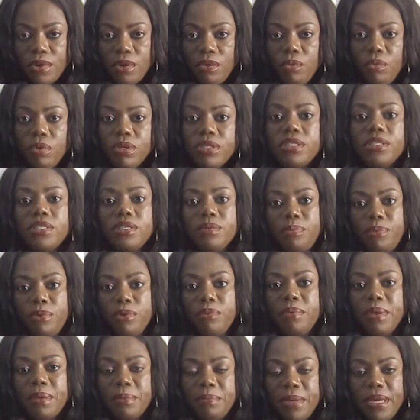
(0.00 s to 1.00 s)
What is the
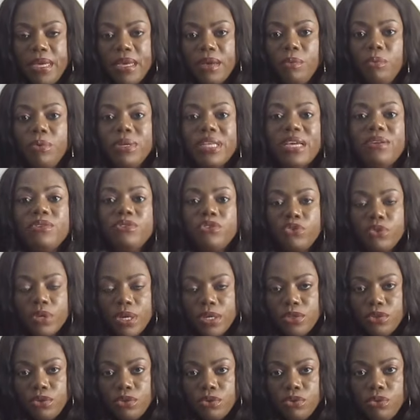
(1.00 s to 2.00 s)
problem here? What are you
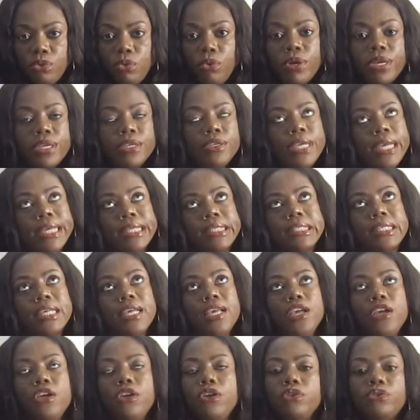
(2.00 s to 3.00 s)
trying to do? Okay, yes,
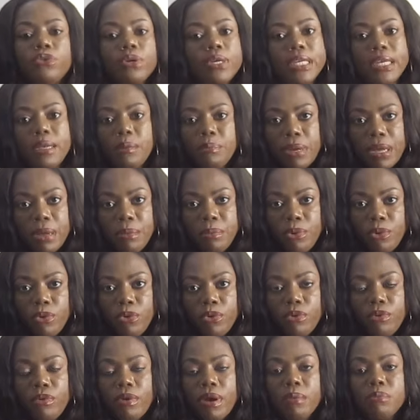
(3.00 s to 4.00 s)
you're talking about
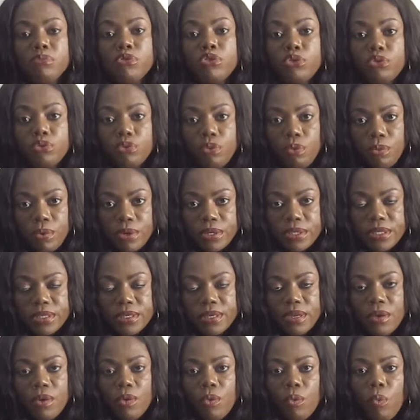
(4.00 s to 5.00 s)
Boko Haram, so what?
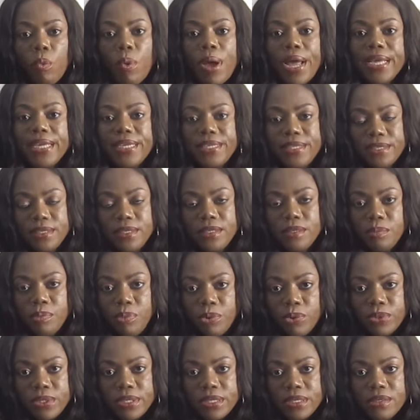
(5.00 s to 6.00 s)
Why is it
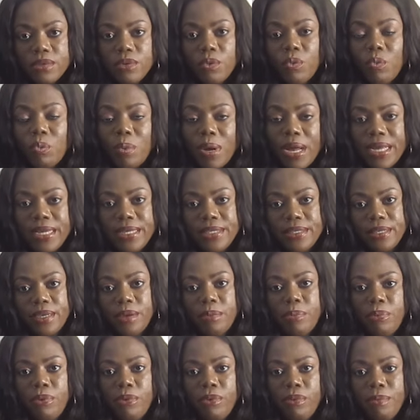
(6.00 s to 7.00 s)
important? Why is there
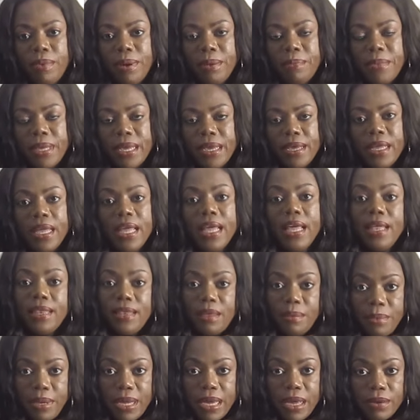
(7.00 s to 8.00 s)
a problem here?
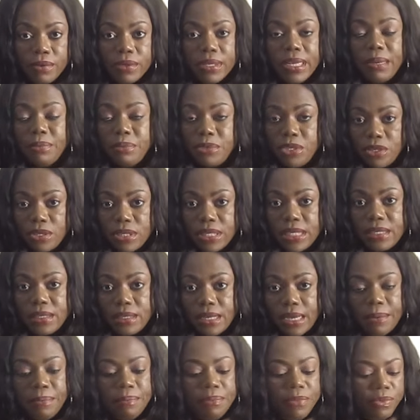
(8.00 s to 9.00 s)
Let me just
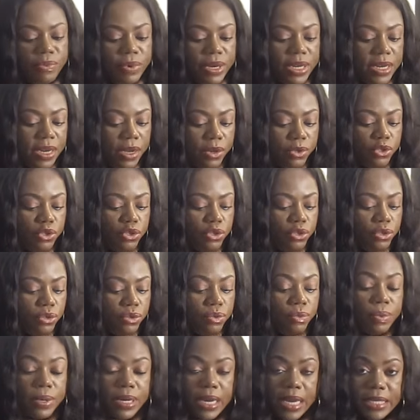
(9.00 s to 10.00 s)
read out to you
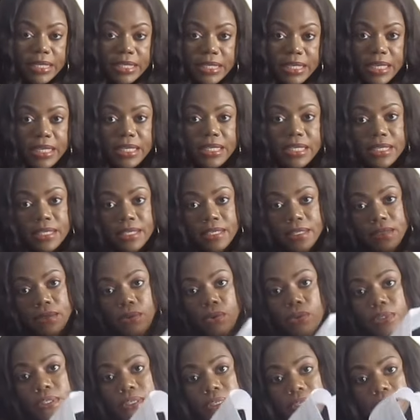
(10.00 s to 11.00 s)
what I did in the
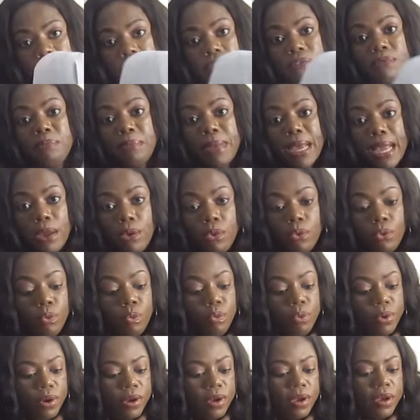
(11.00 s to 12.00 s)
context of my
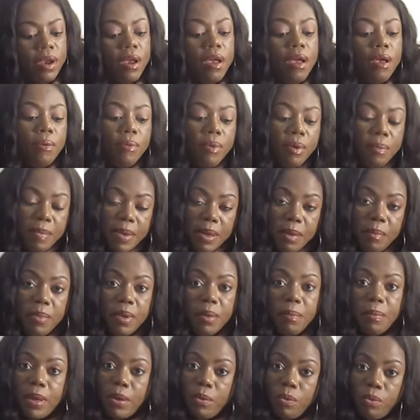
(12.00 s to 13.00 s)
own work.
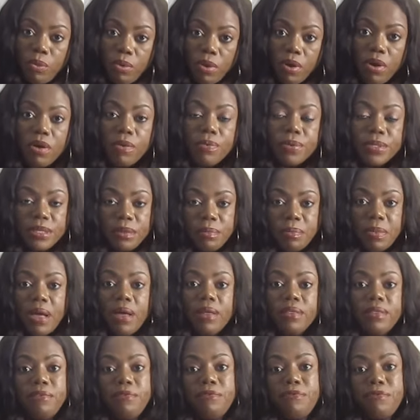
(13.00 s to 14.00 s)
Remember, my work was
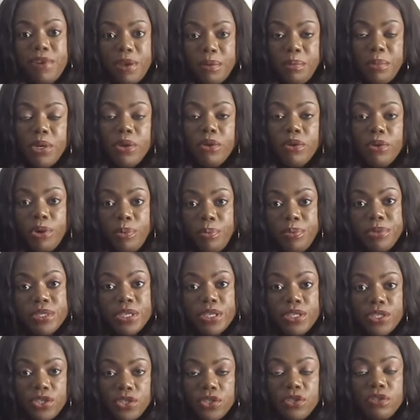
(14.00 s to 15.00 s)
about the framing or
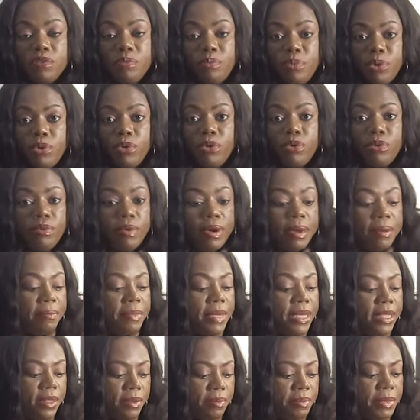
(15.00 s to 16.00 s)
representation of Boko Haram
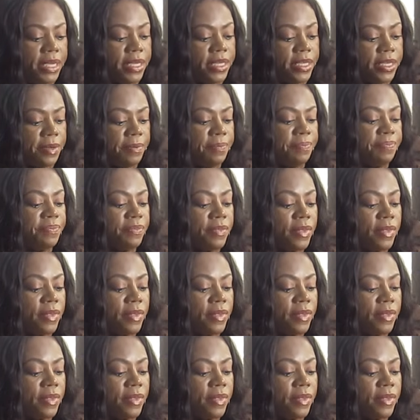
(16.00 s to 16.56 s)
in the media.